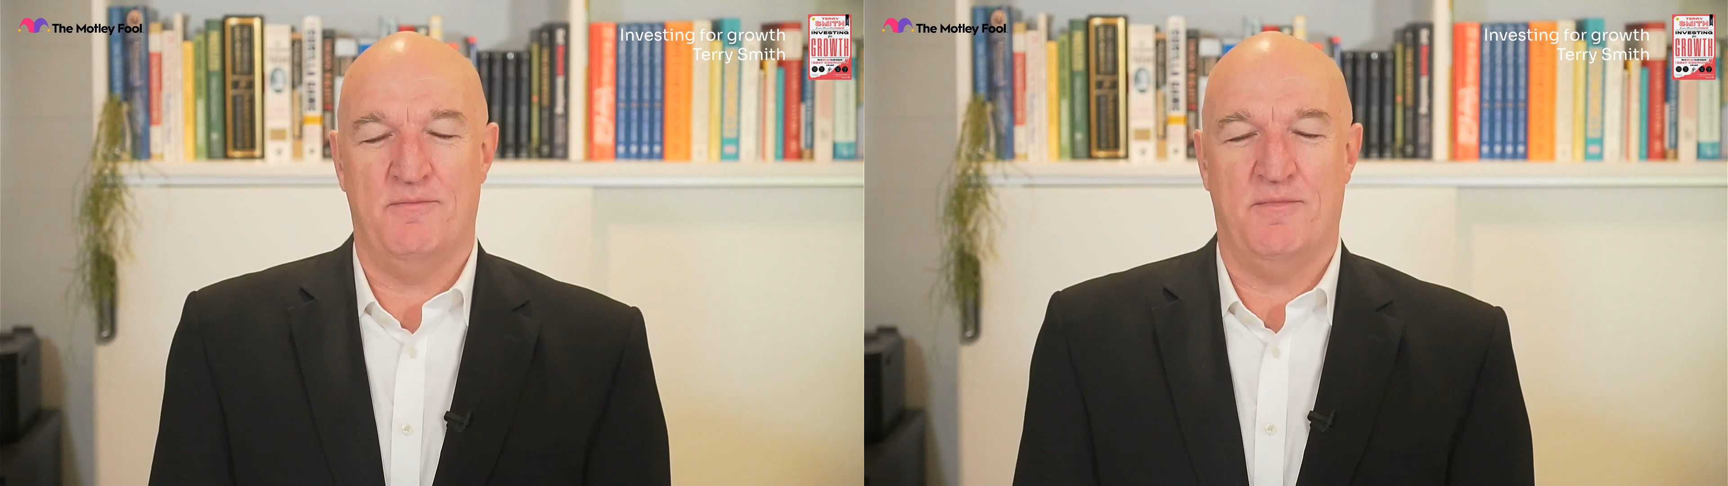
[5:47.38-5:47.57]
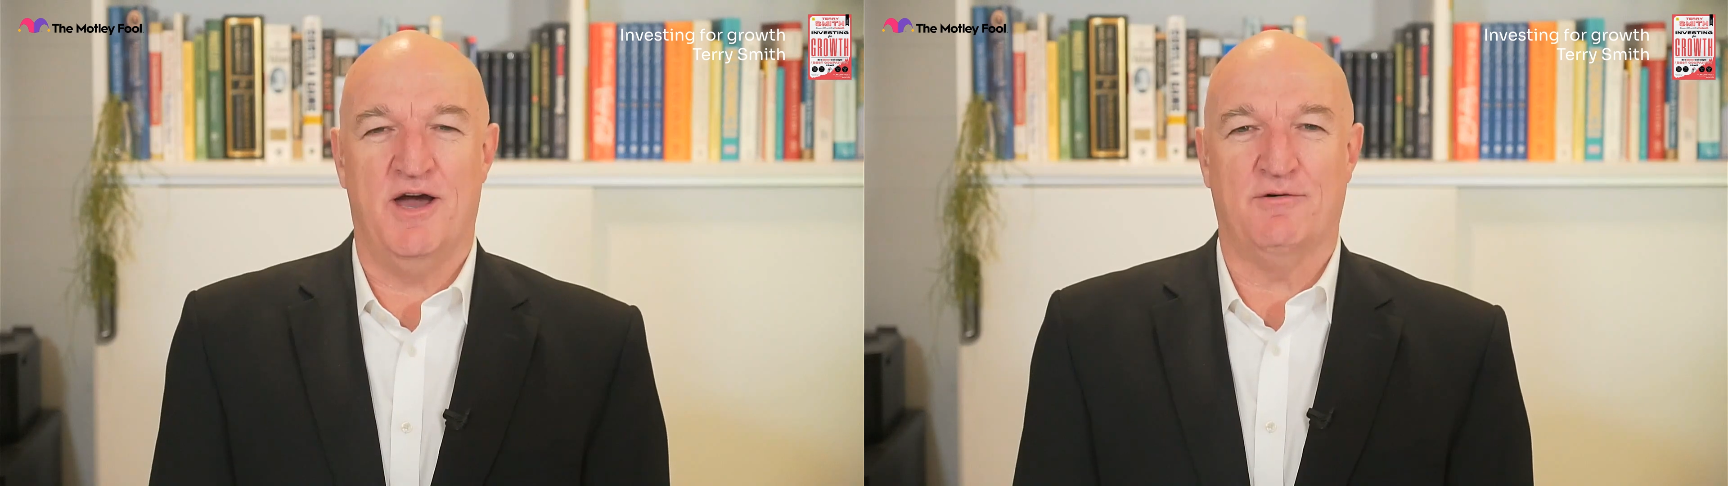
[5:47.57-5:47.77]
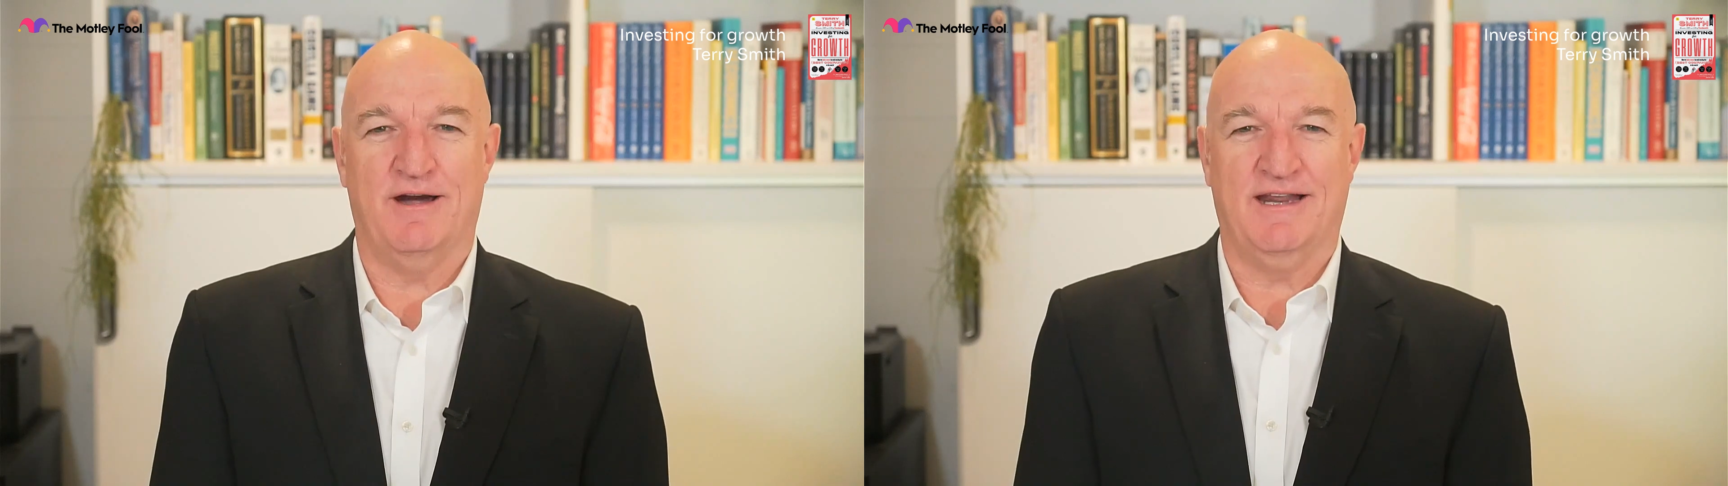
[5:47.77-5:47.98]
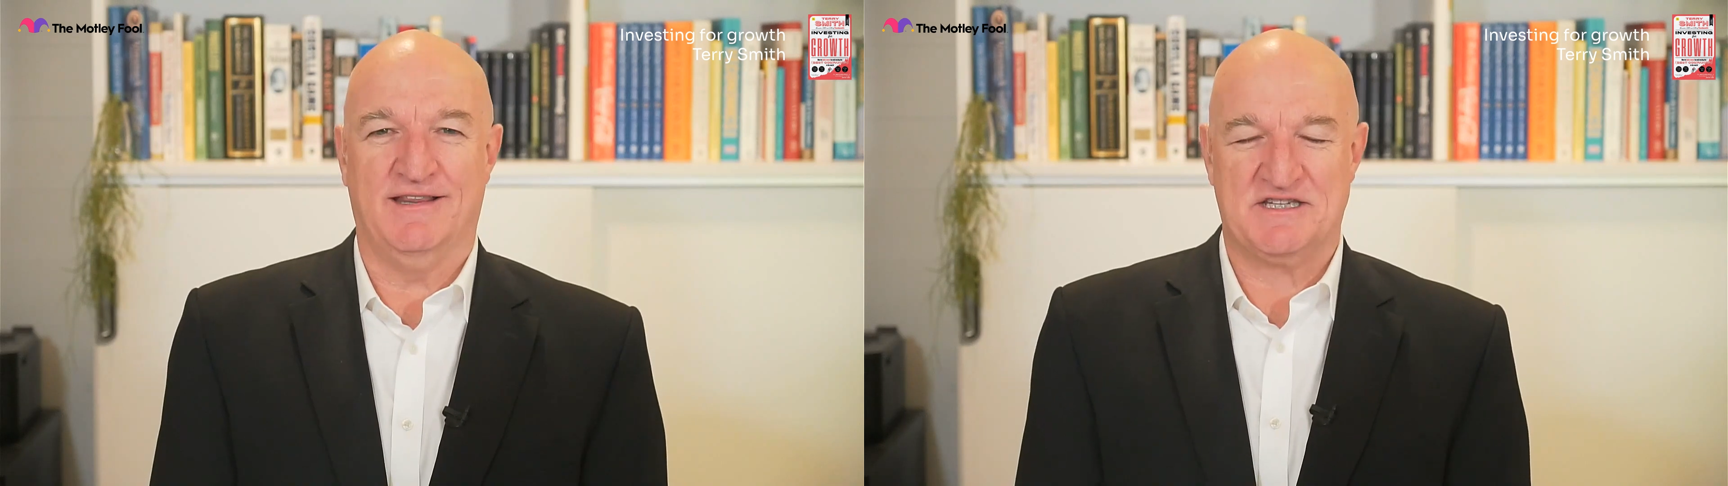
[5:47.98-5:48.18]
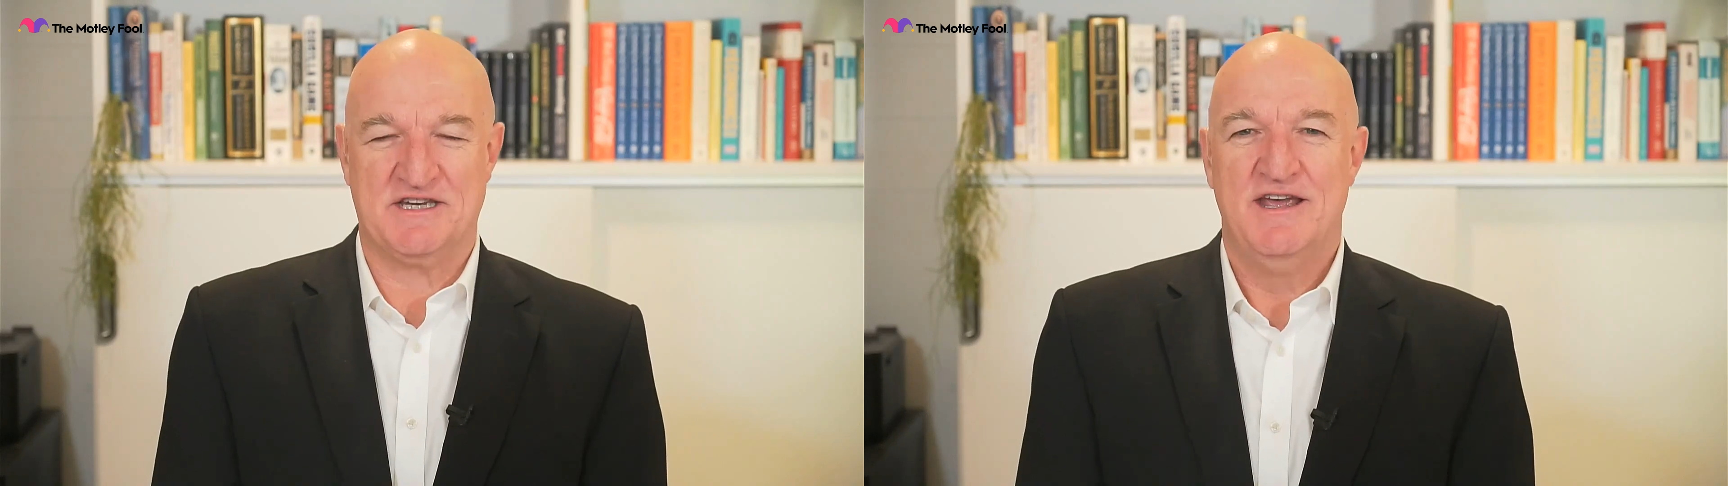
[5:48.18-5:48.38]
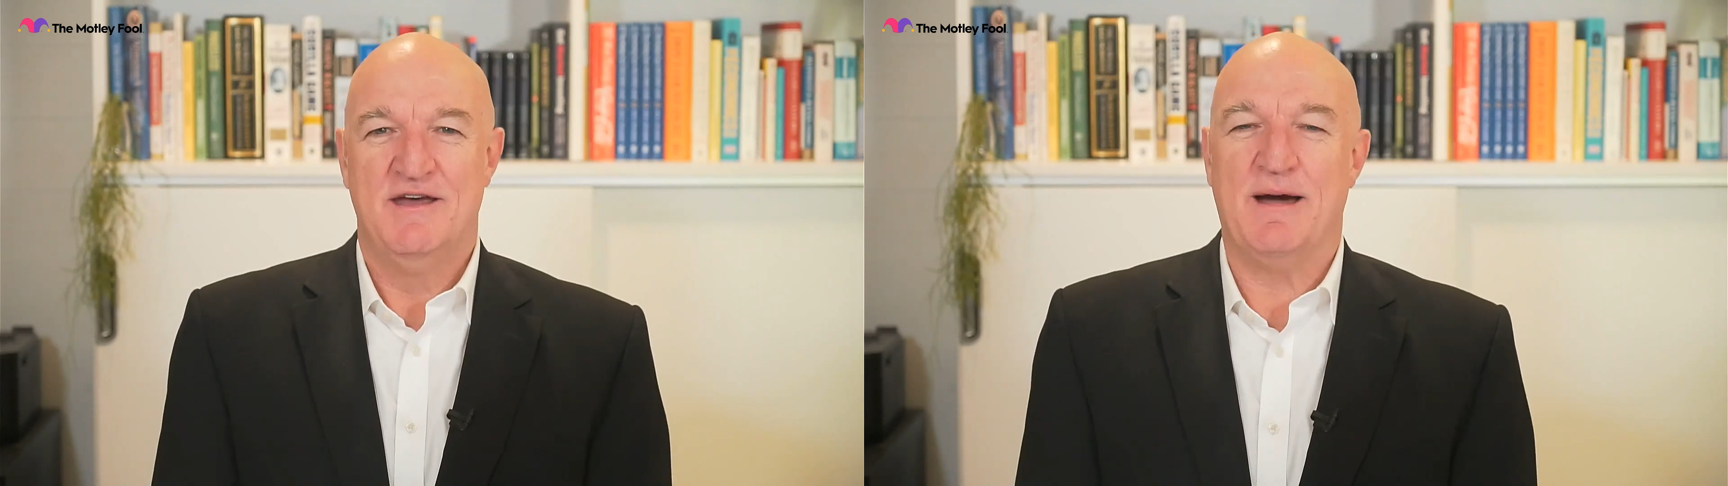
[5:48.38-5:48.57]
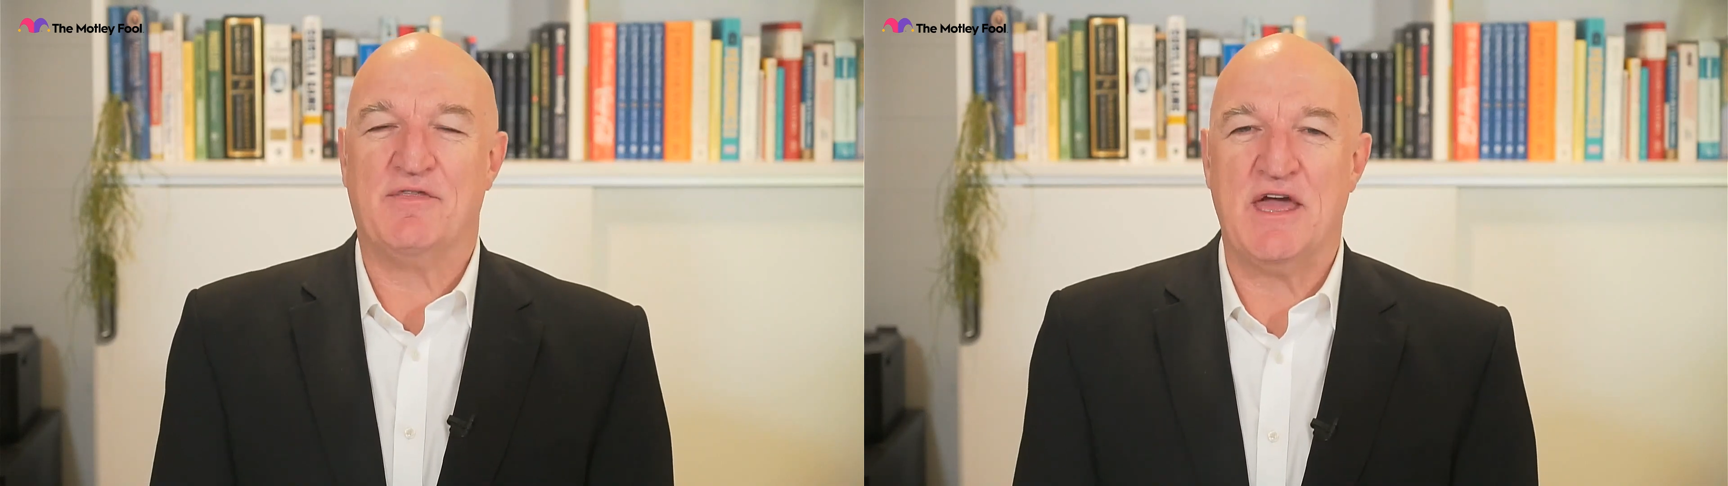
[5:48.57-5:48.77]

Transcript: my reading list. Mate,